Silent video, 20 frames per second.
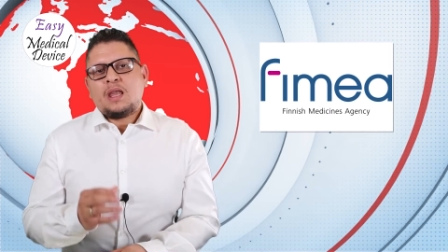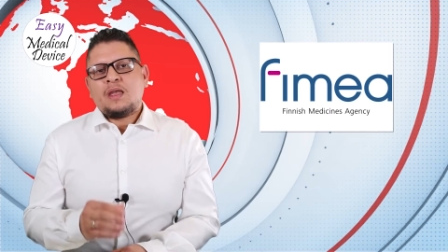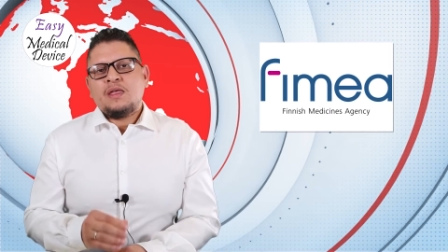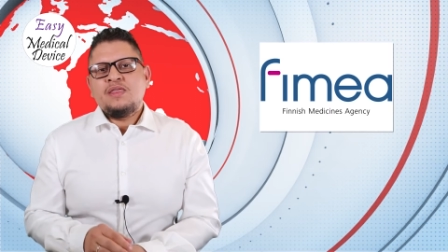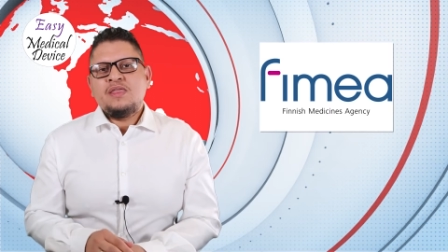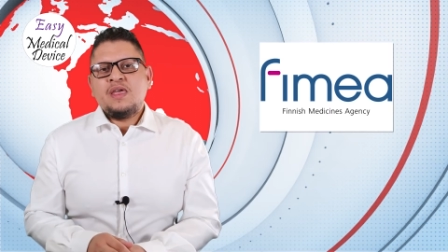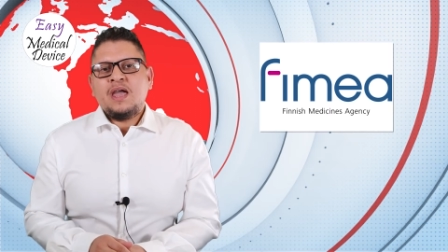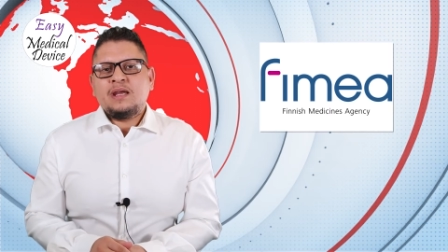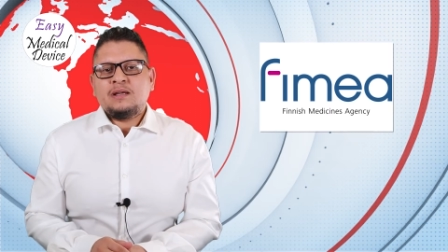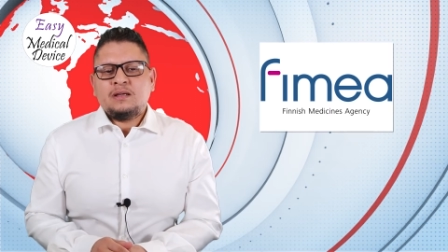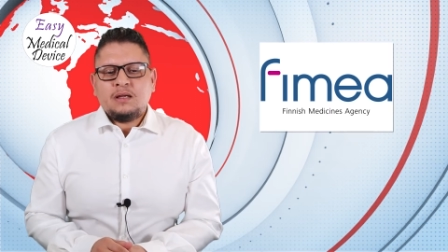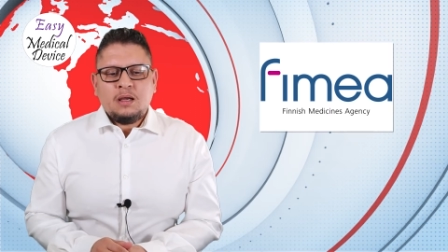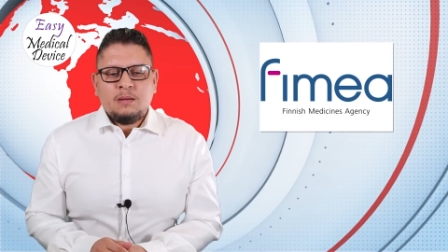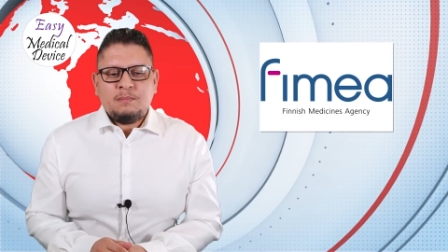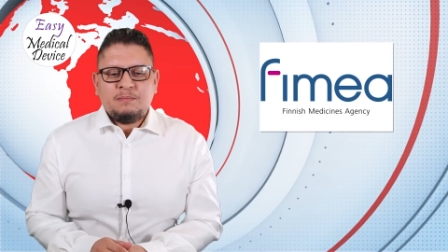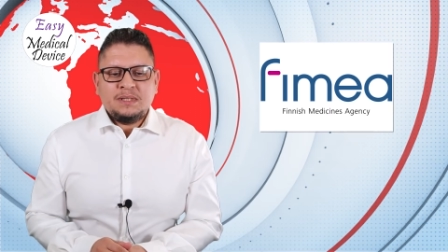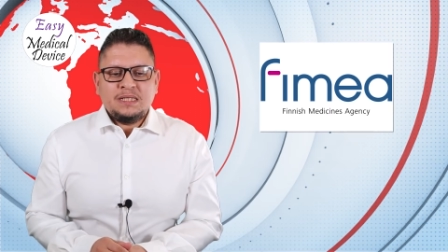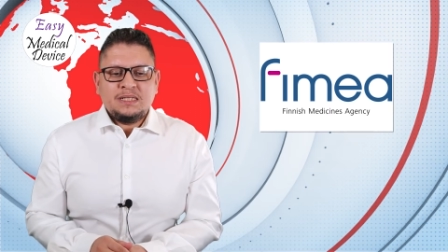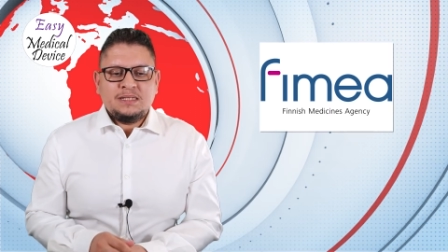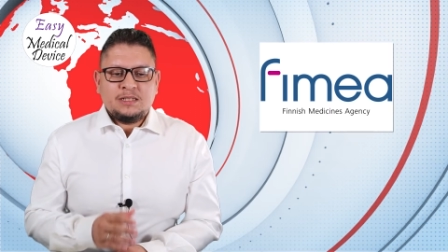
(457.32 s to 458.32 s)
and then uh,
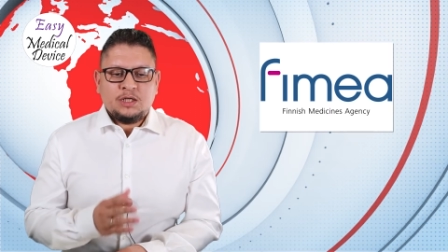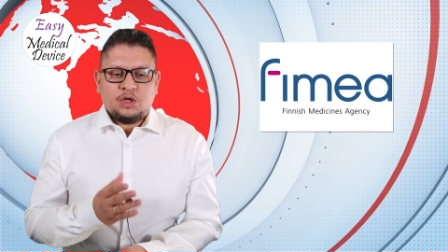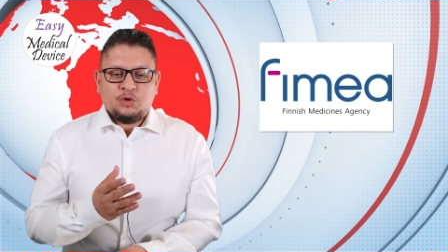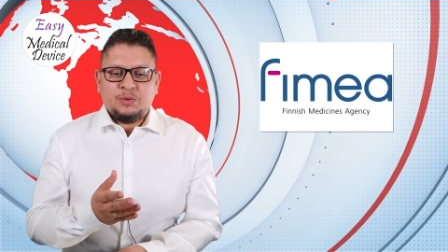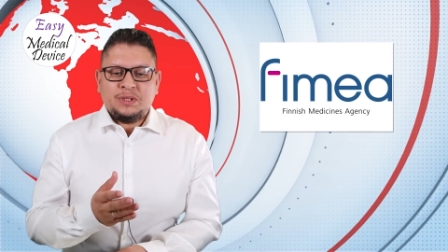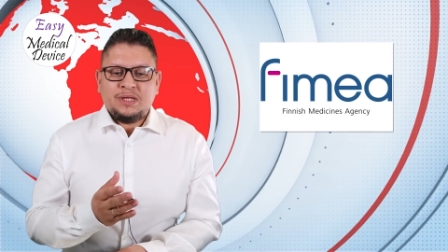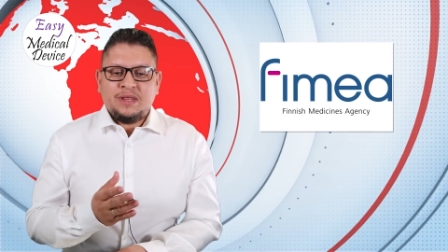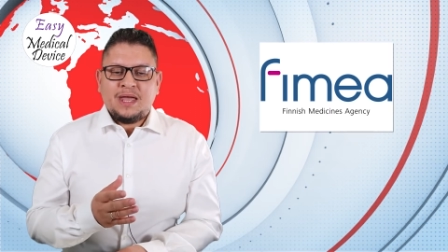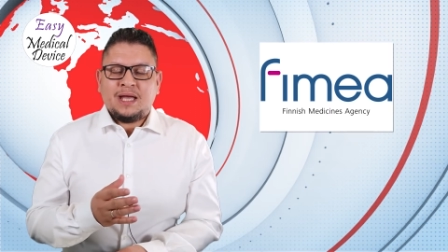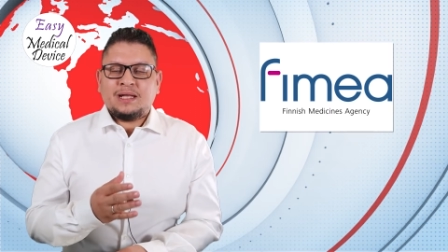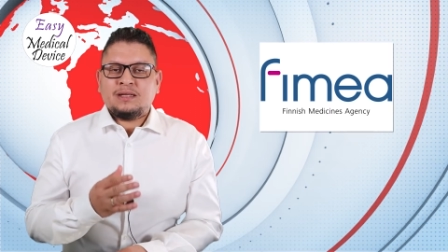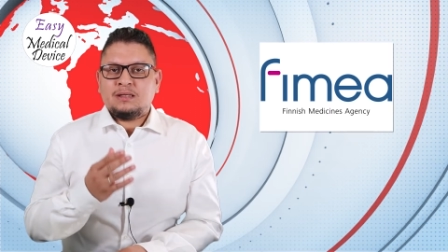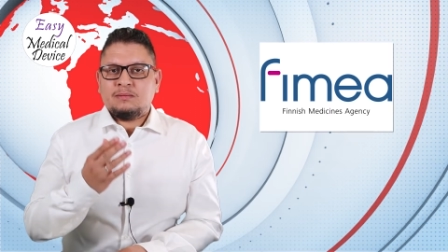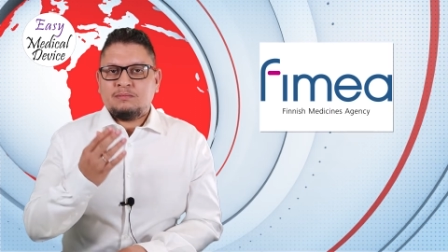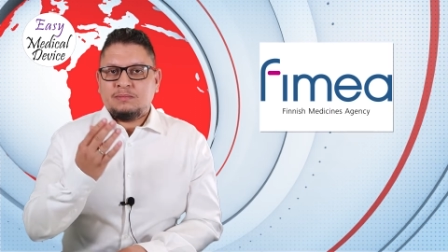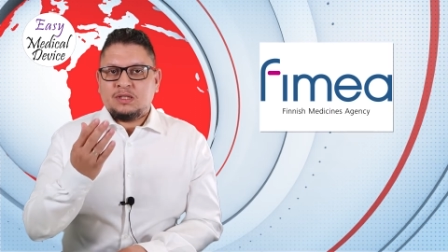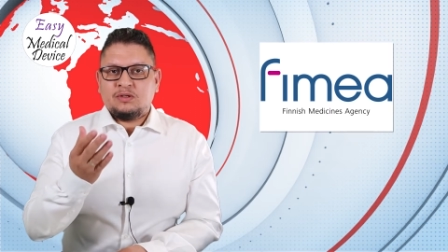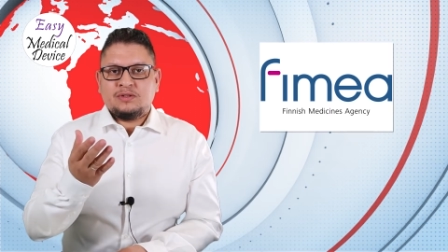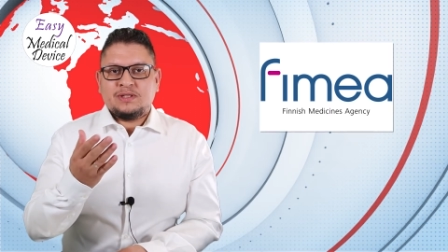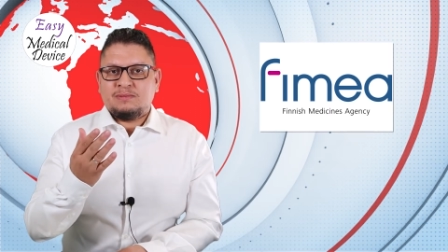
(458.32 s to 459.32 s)
please read that
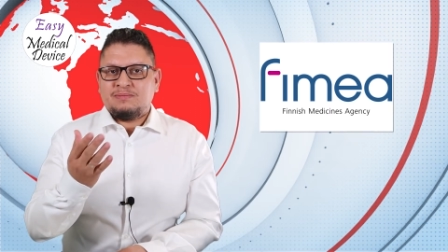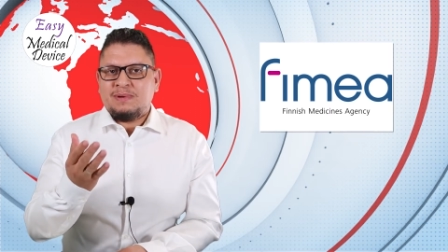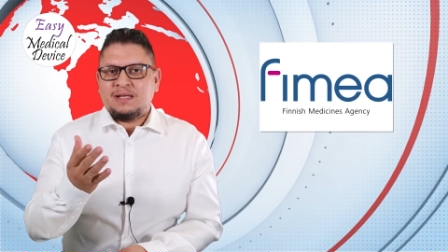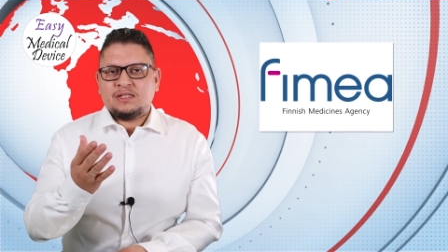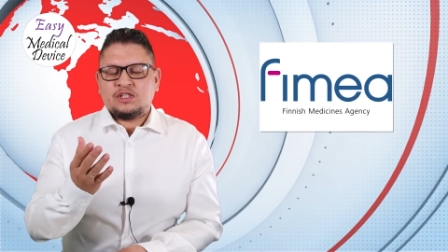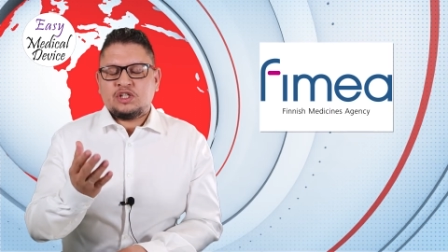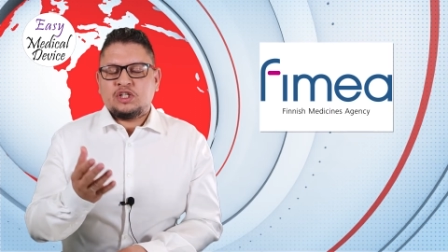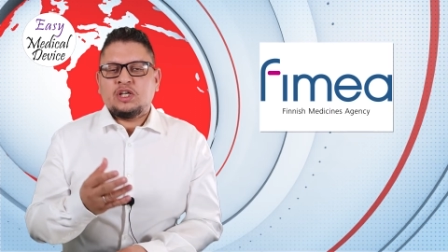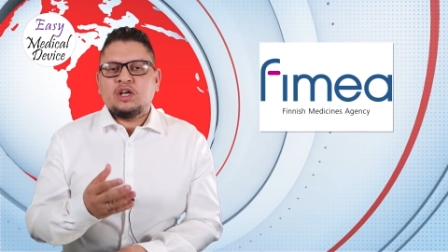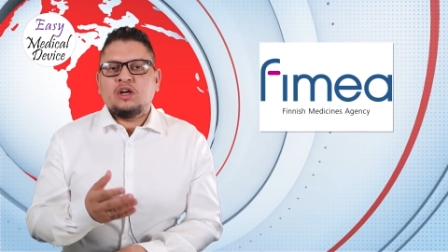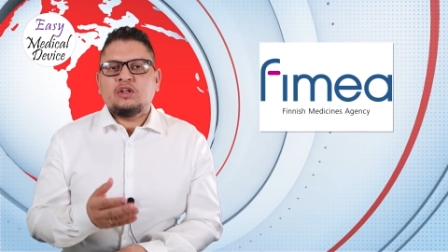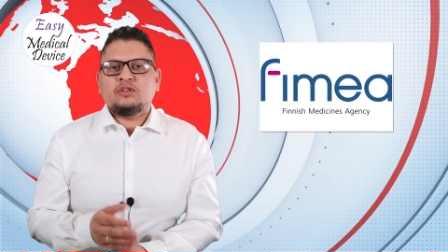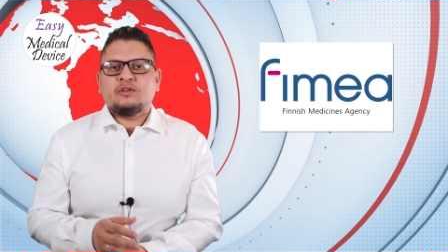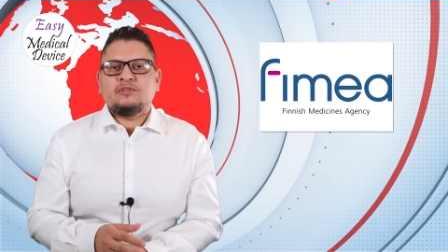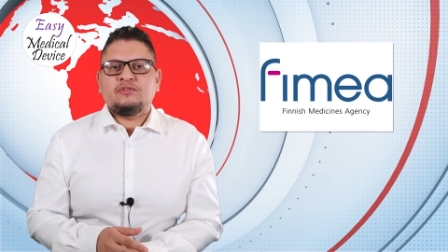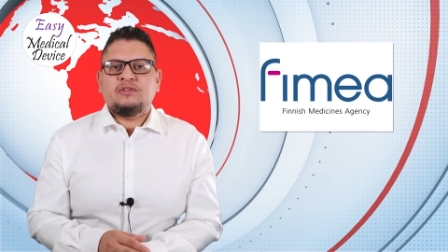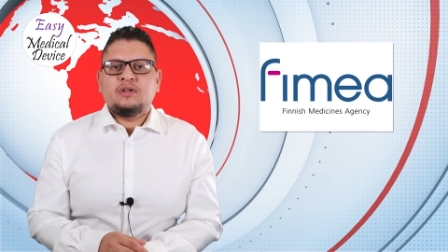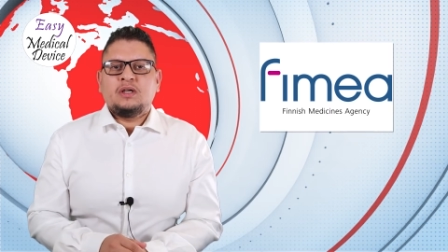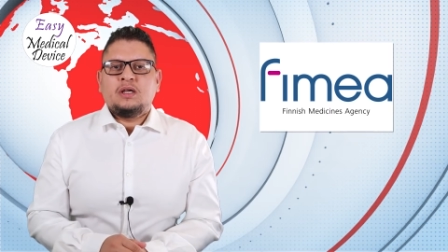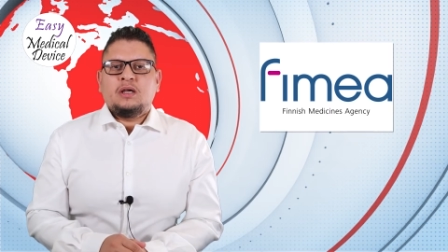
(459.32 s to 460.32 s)
because it's mentioning a lot
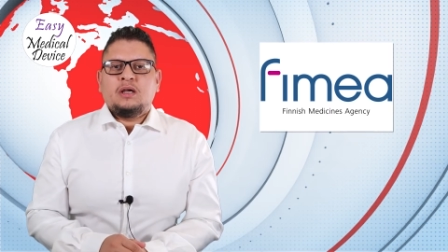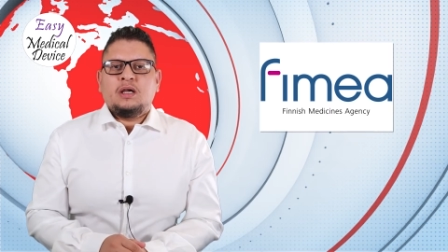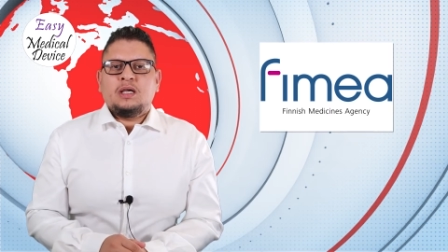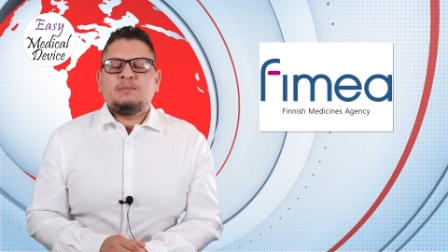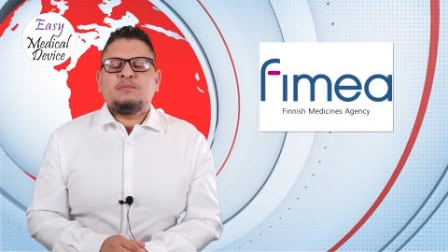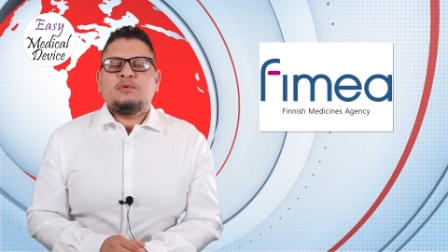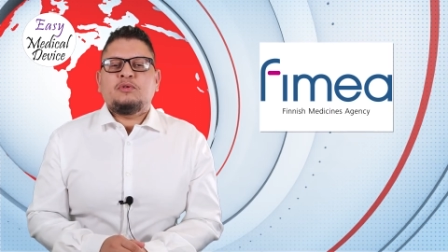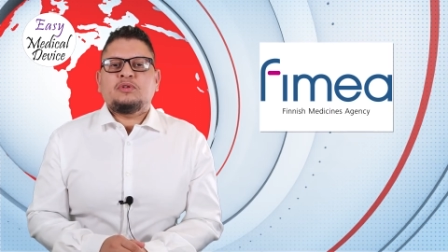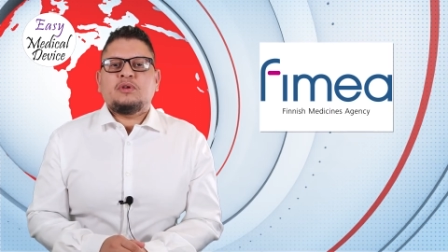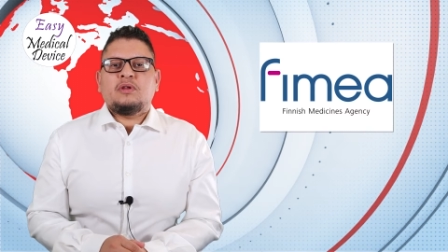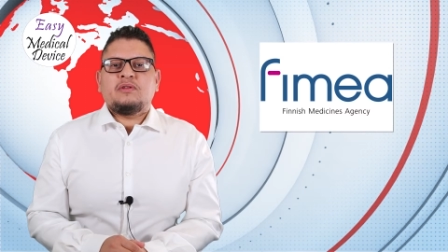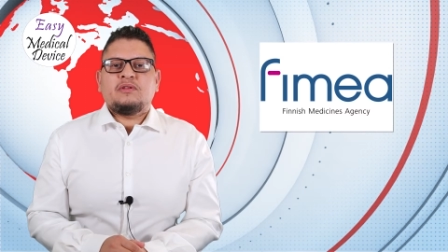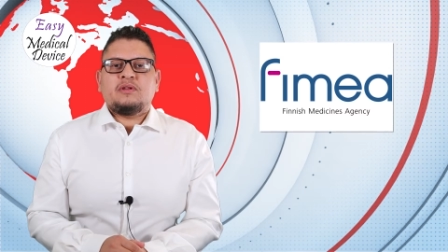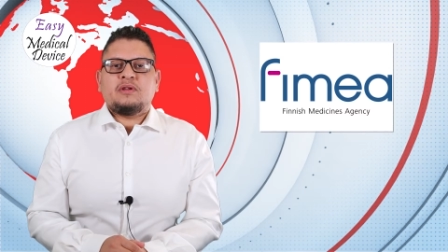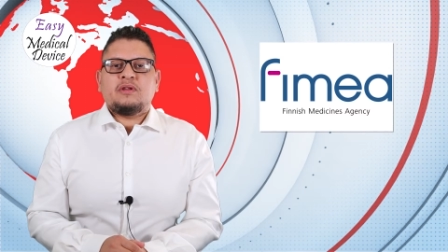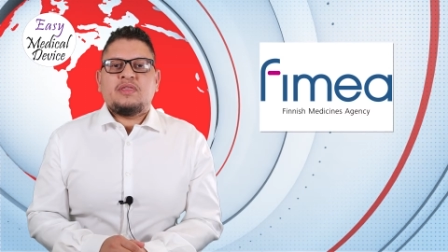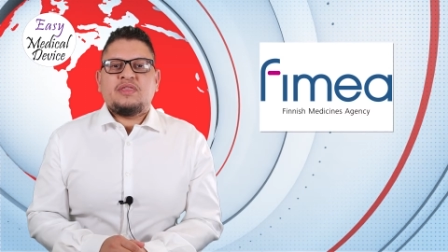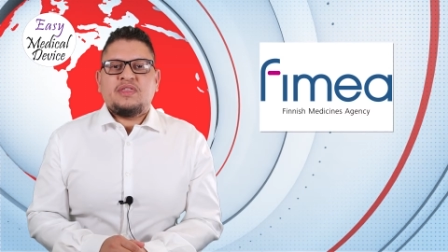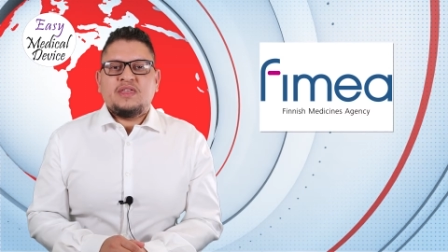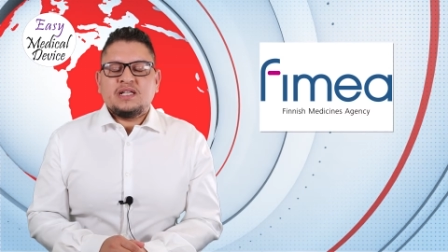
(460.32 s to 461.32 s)
of important
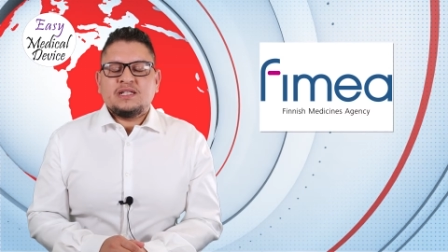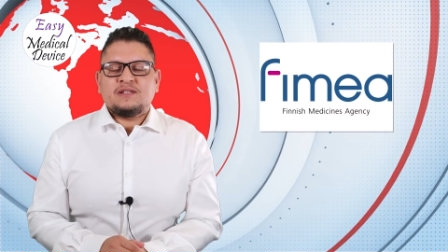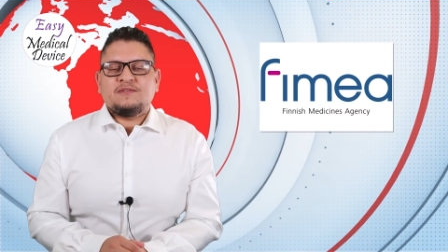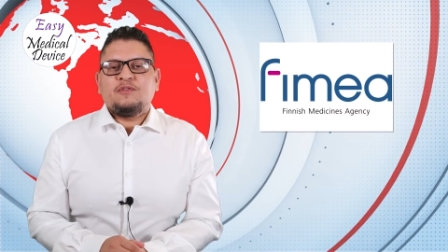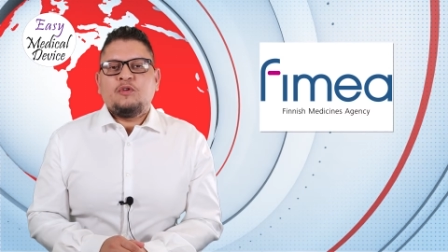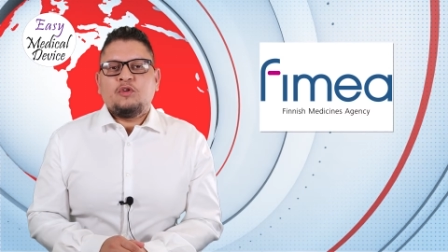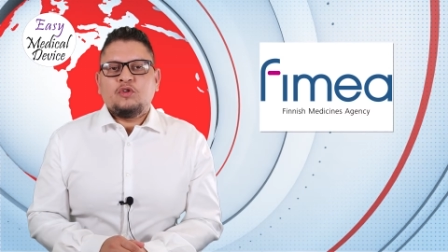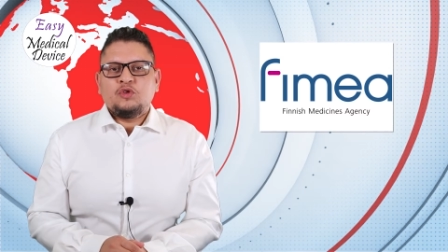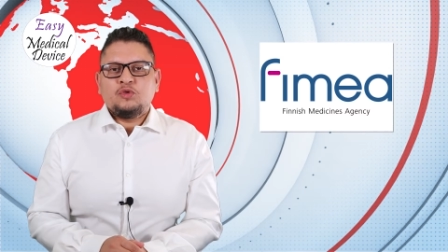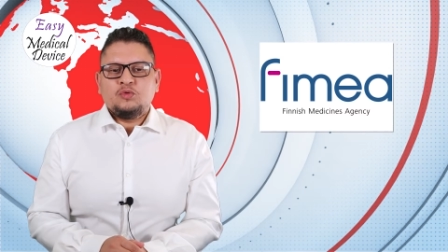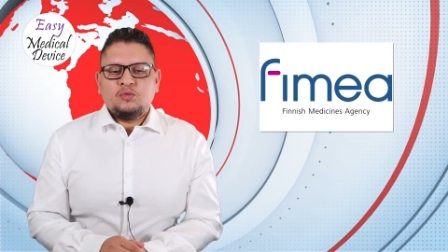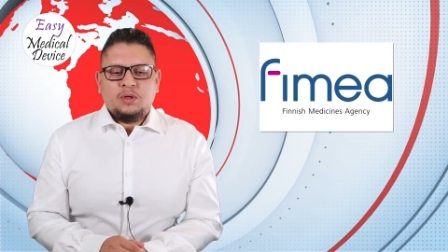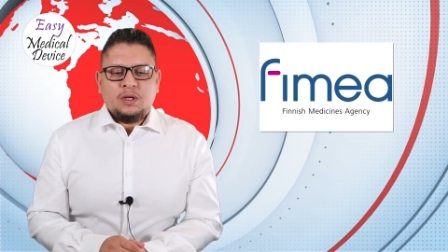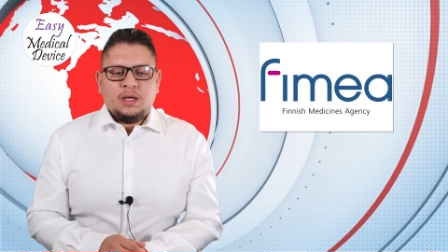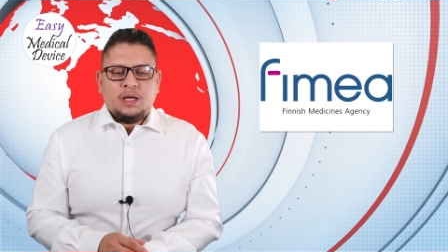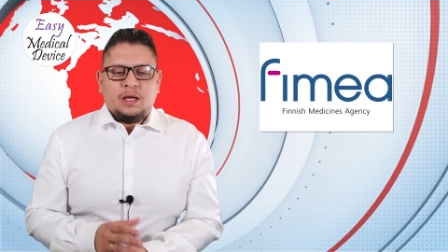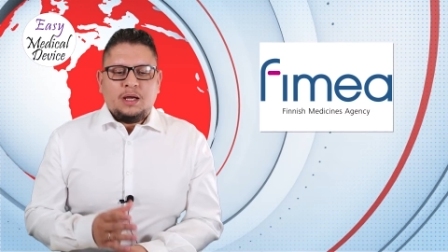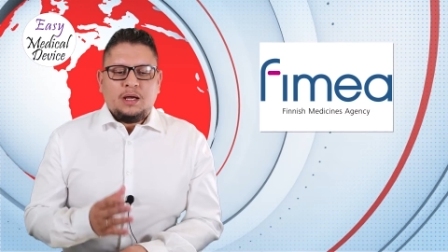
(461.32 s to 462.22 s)
things for you.